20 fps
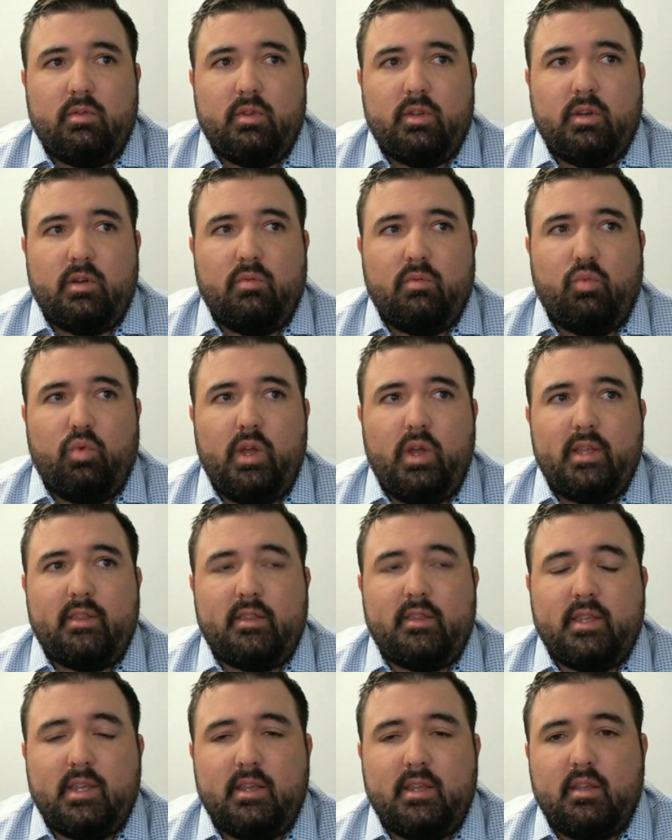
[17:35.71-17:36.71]

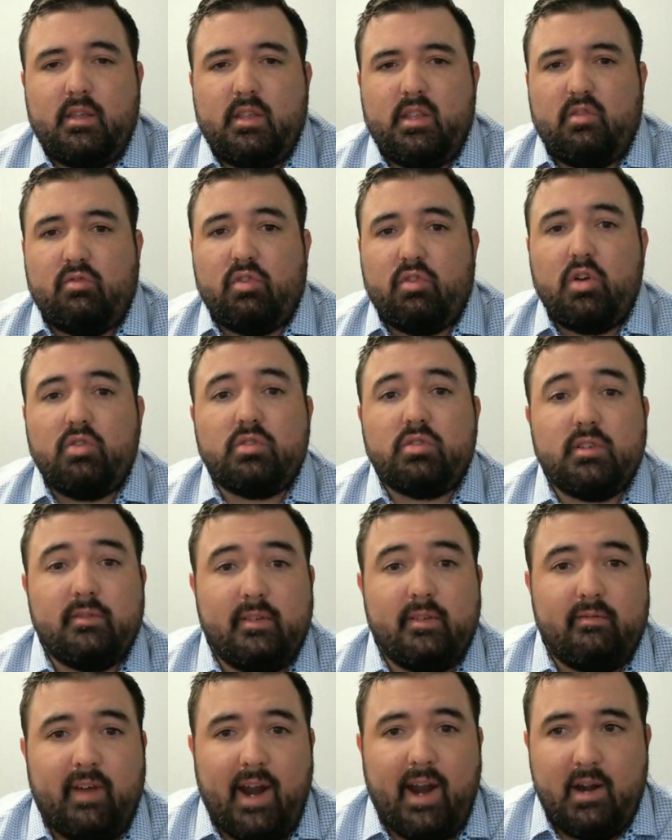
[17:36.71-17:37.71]
With the
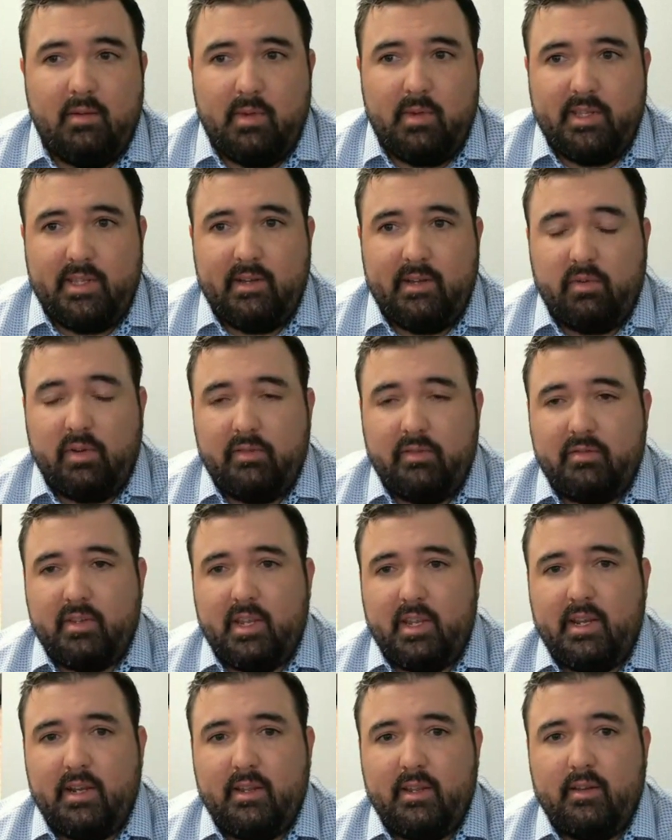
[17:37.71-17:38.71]
erosive environment that we've
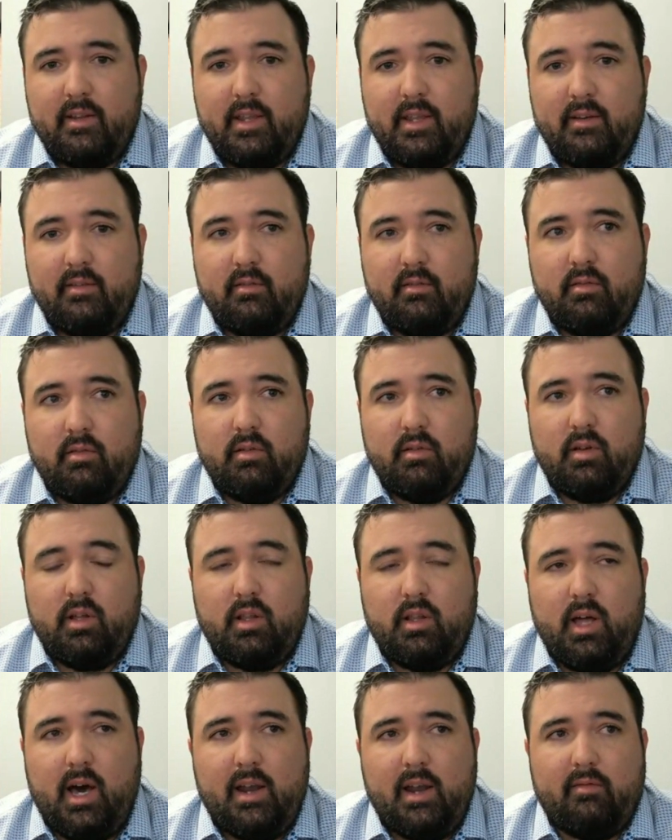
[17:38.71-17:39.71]
seen in
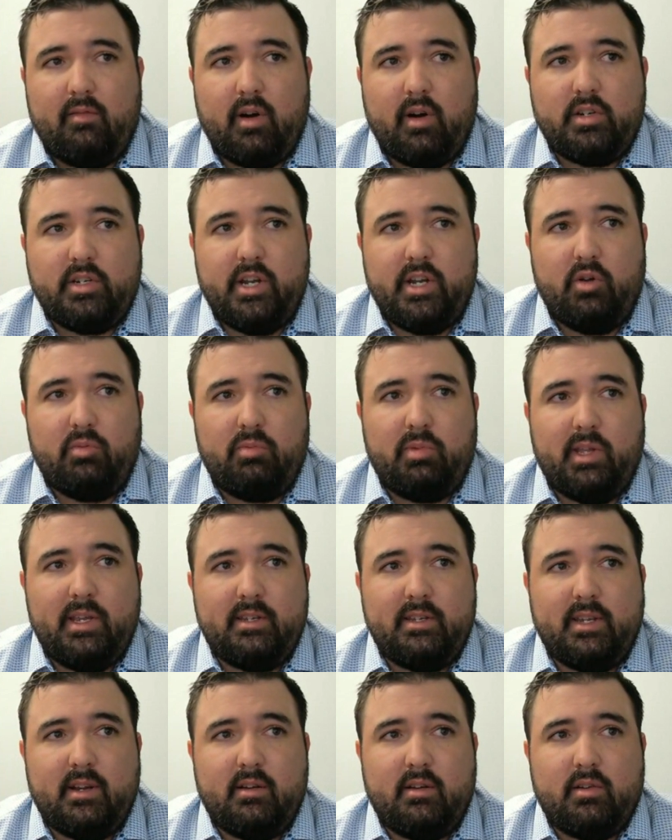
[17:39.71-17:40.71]
a lot of our shale
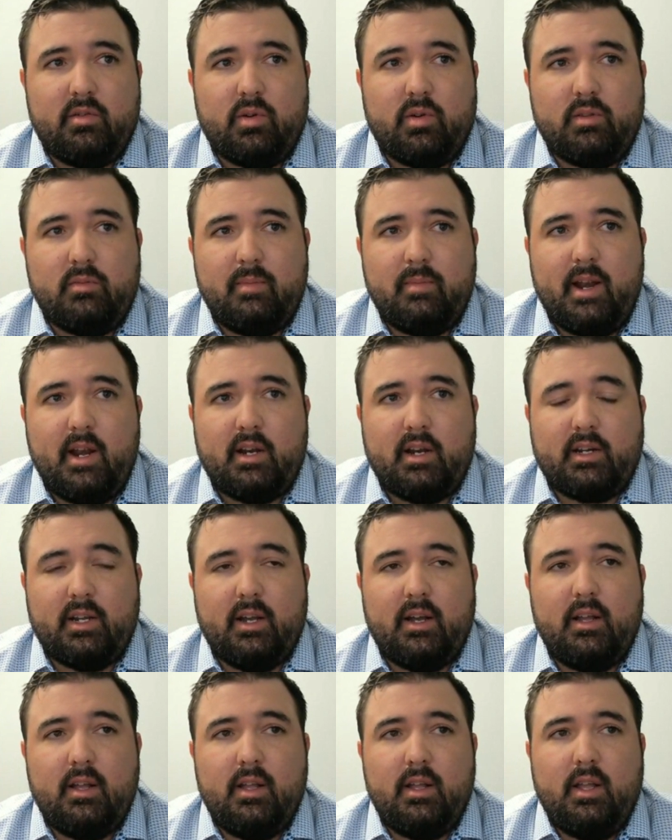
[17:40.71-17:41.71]
plays here in North
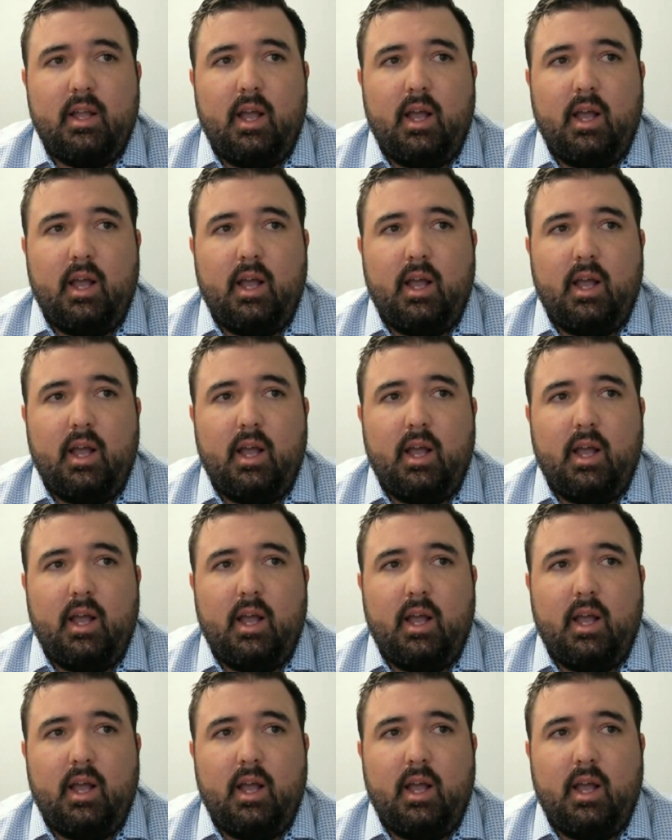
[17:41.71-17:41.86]
America,